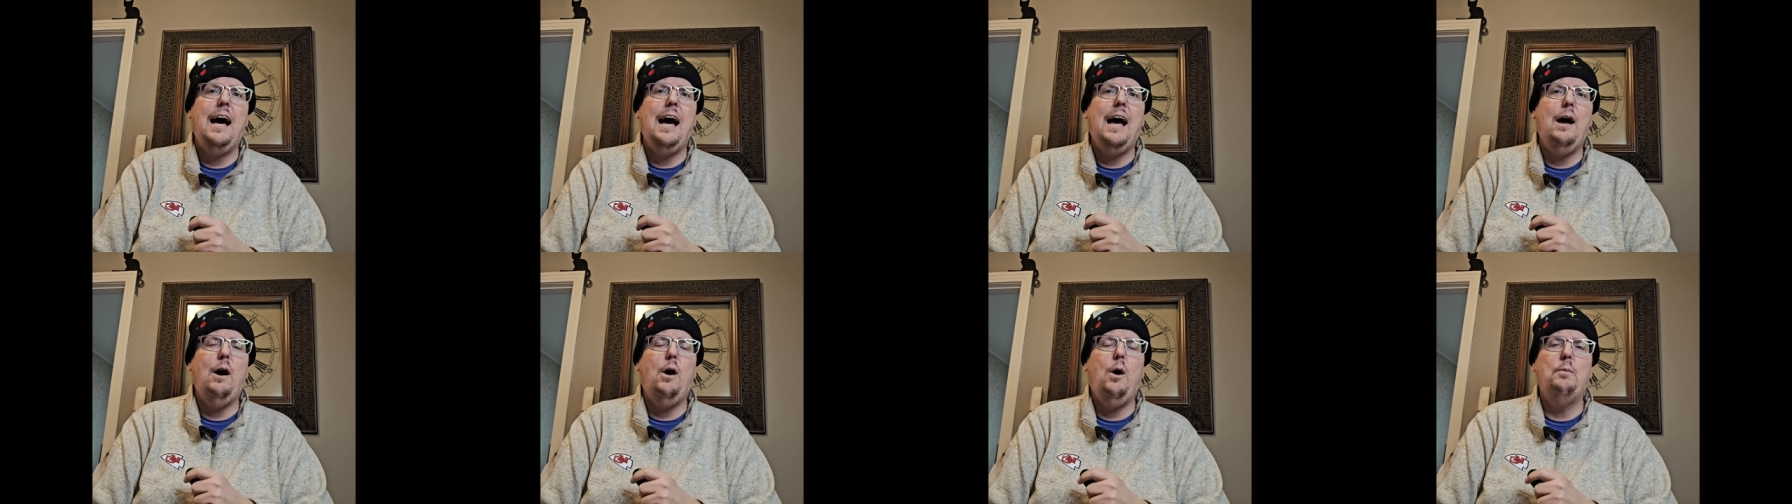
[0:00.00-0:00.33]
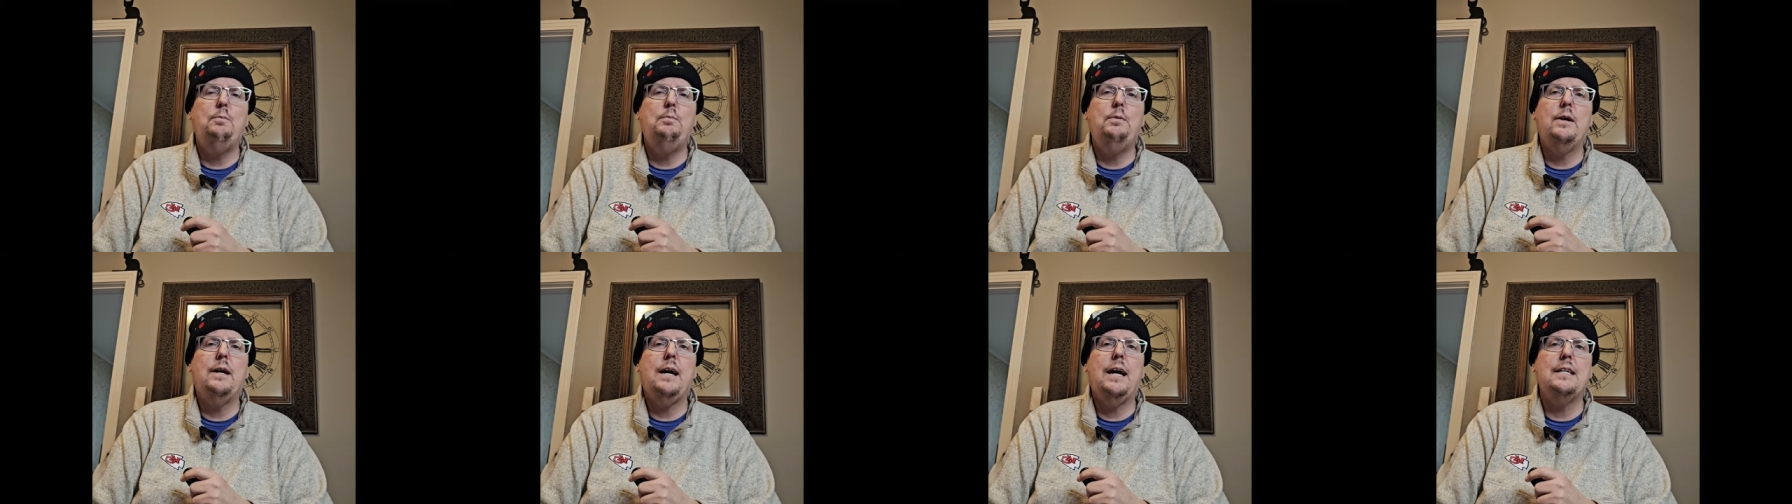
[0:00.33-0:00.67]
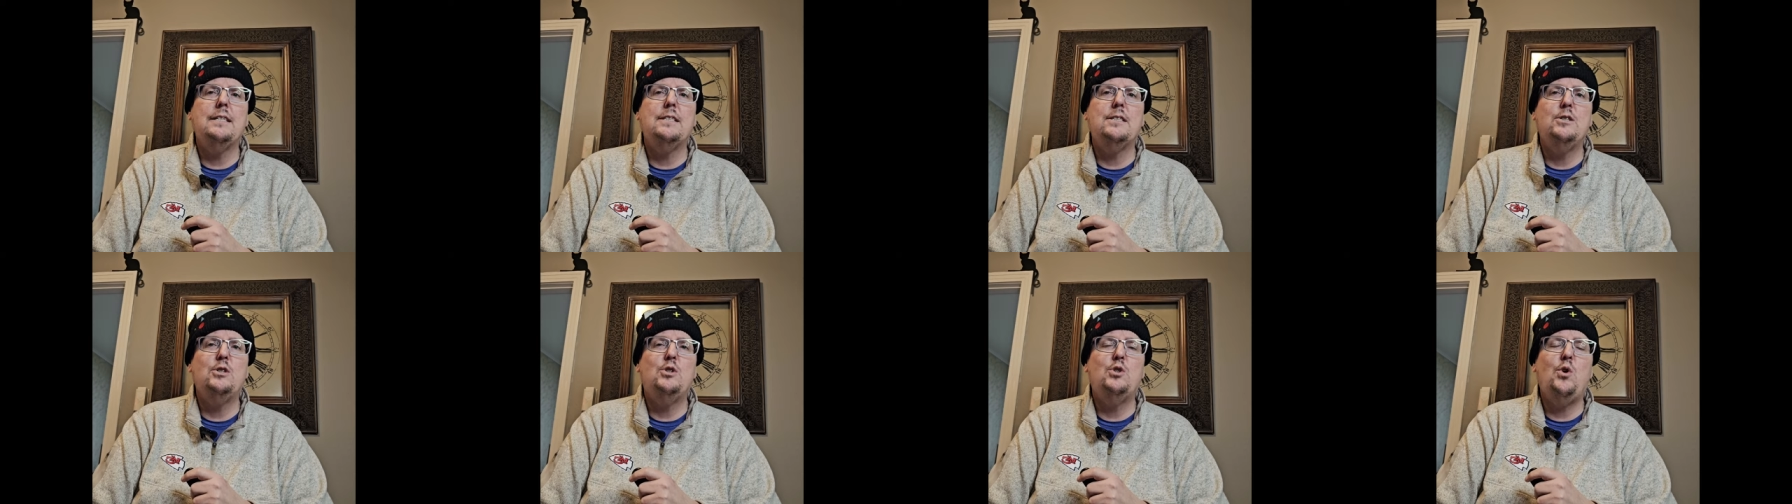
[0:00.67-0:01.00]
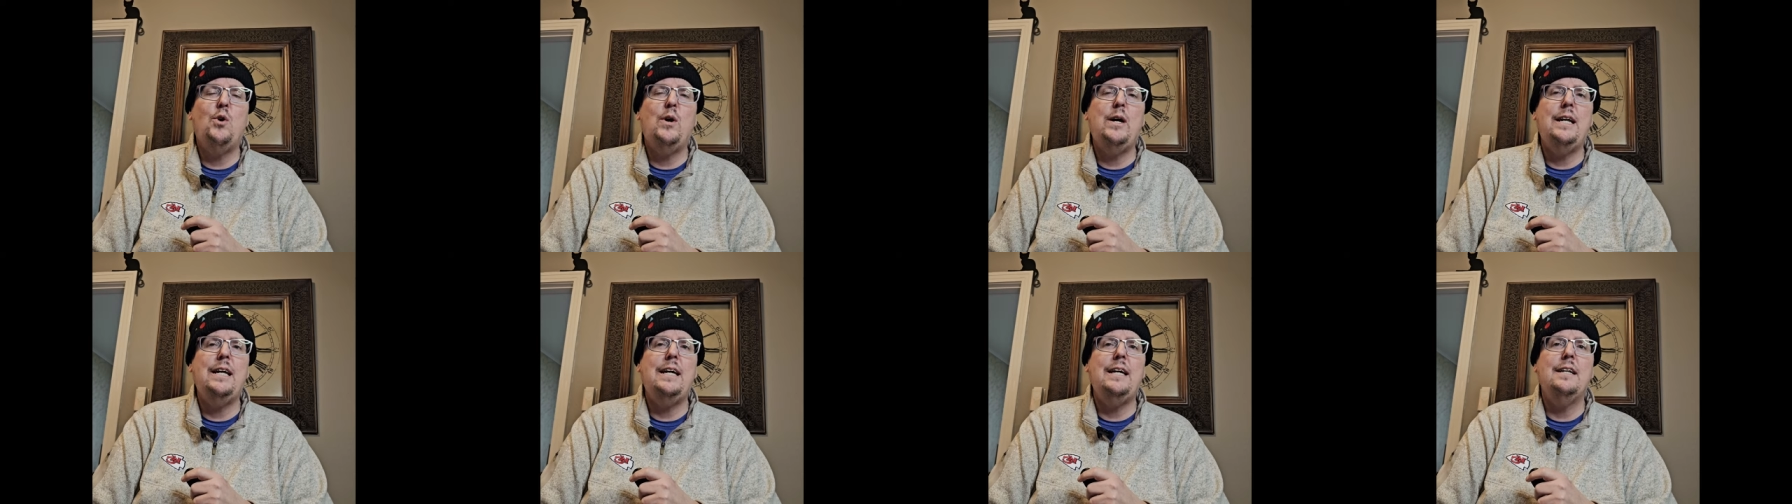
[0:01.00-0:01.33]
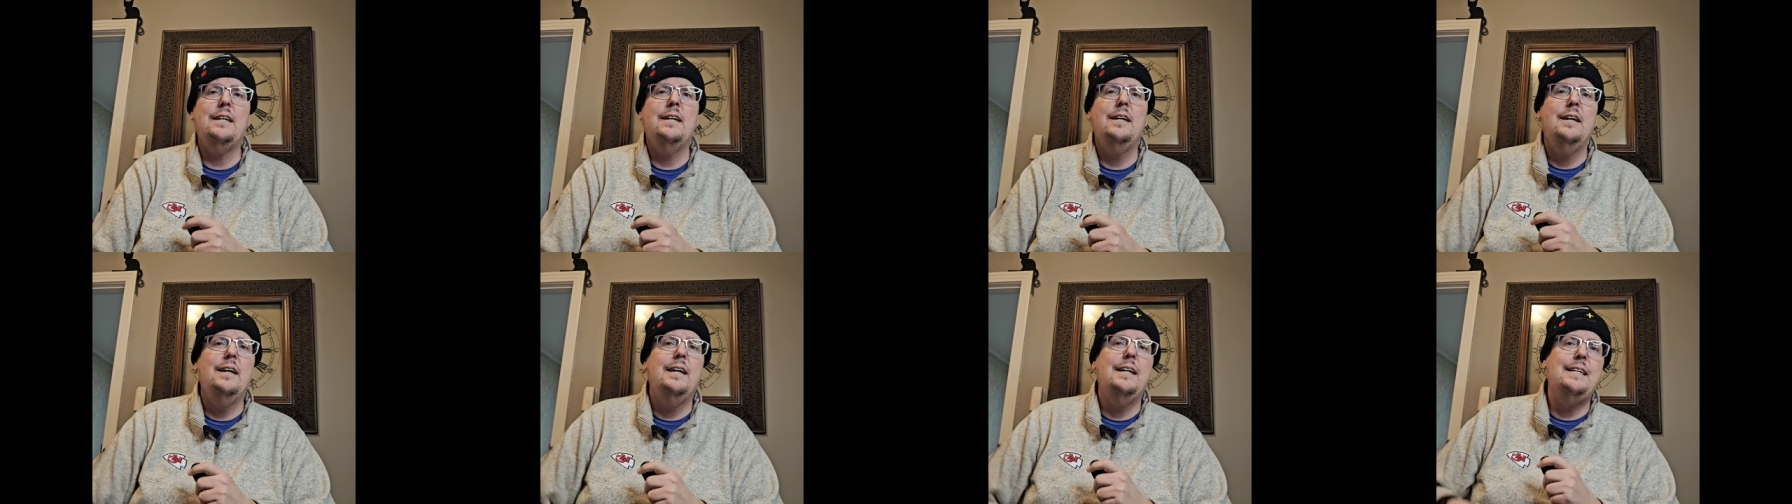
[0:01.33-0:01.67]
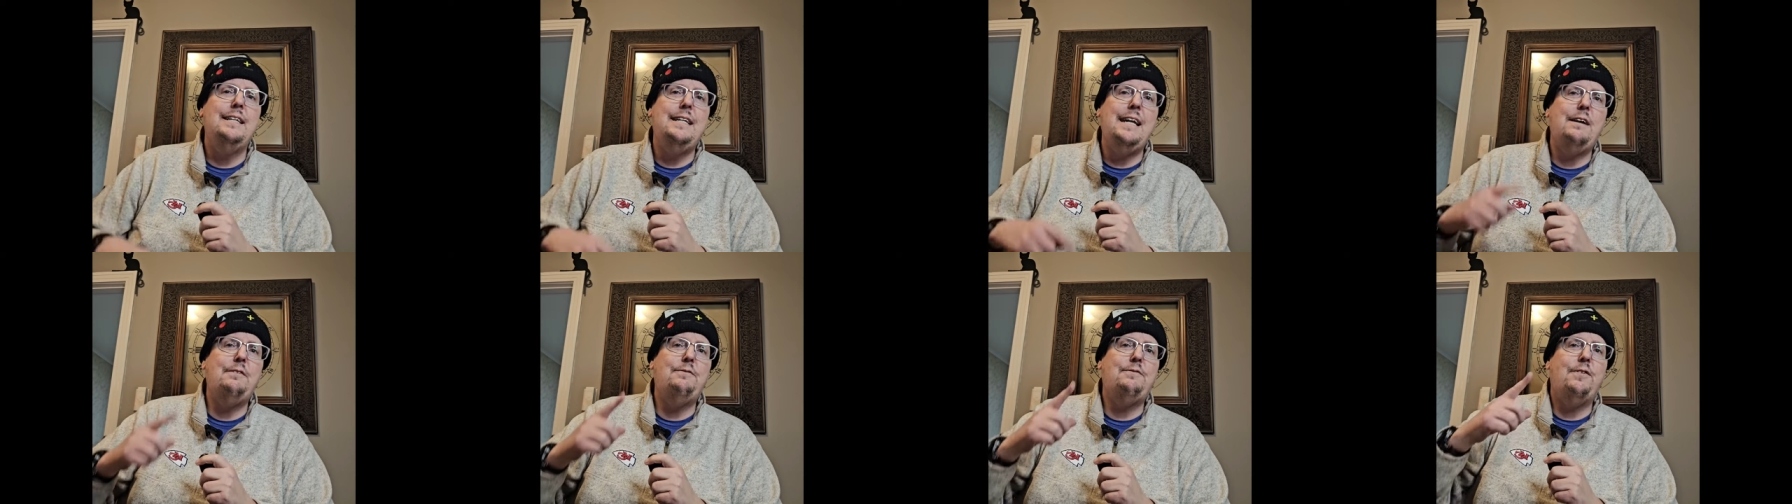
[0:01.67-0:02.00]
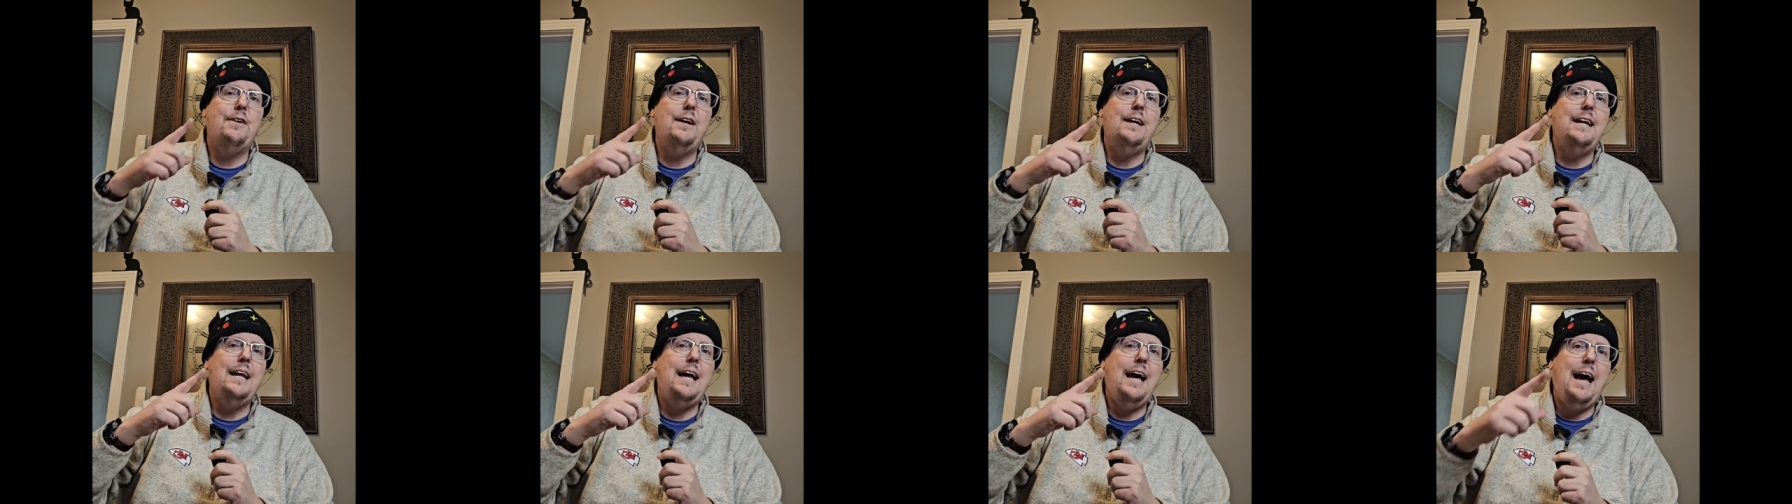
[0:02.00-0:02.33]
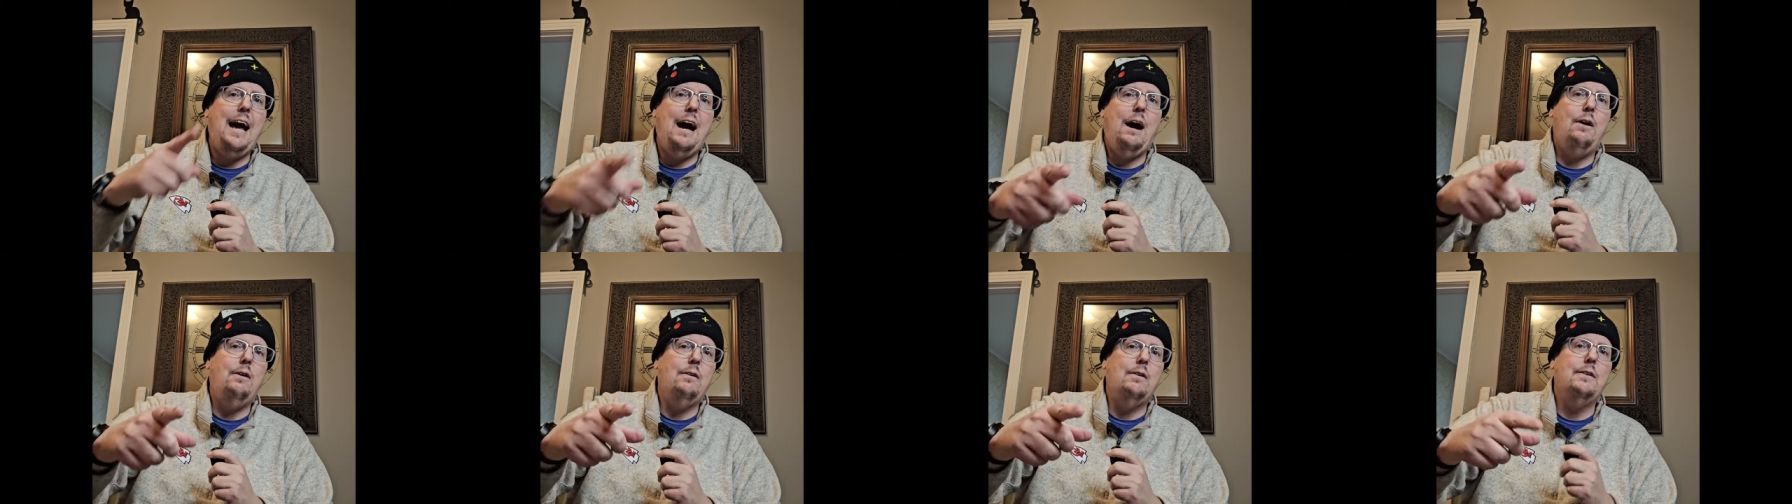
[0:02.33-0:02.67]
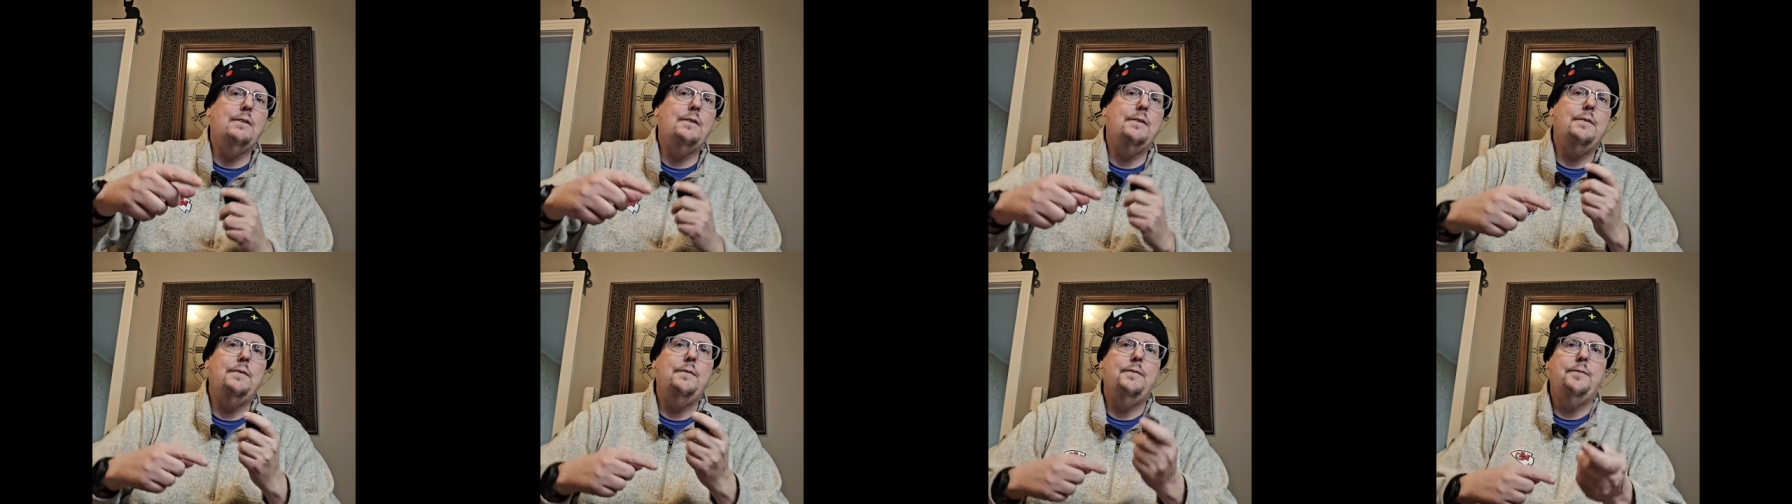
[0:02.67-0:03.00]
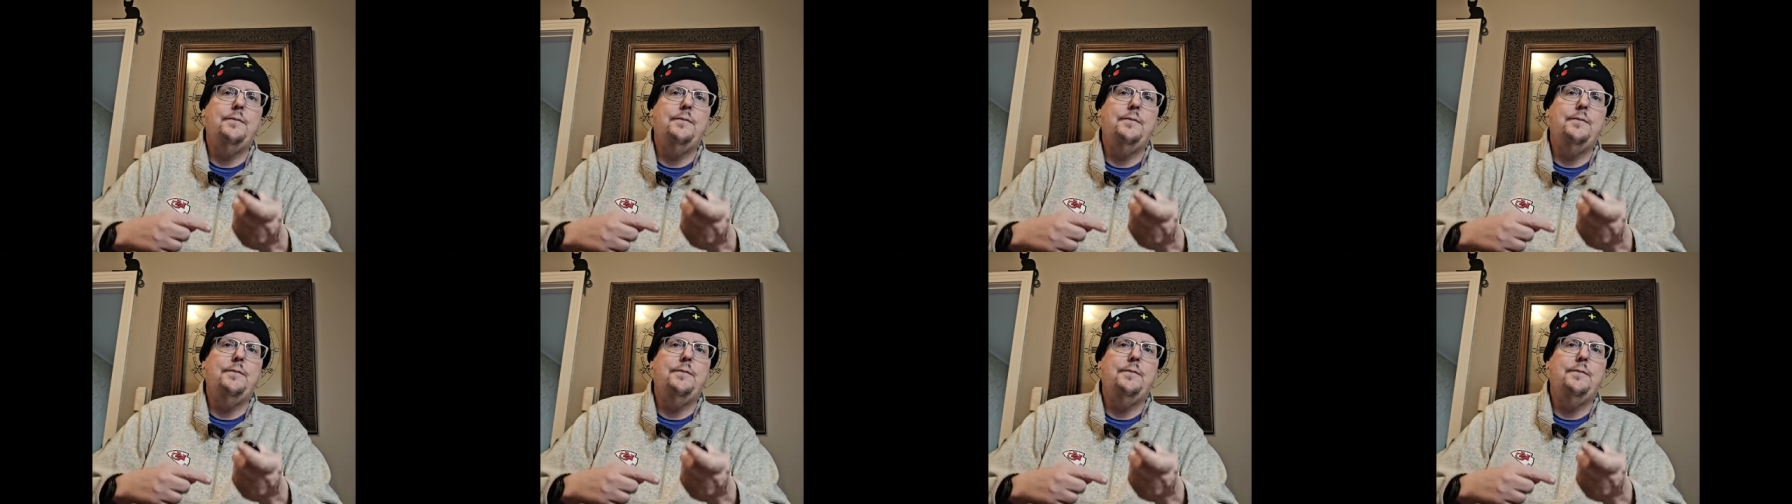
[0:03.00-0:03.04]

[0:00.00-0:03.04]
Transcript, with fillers: I hope you guys enjoyed it. Dead Fred out.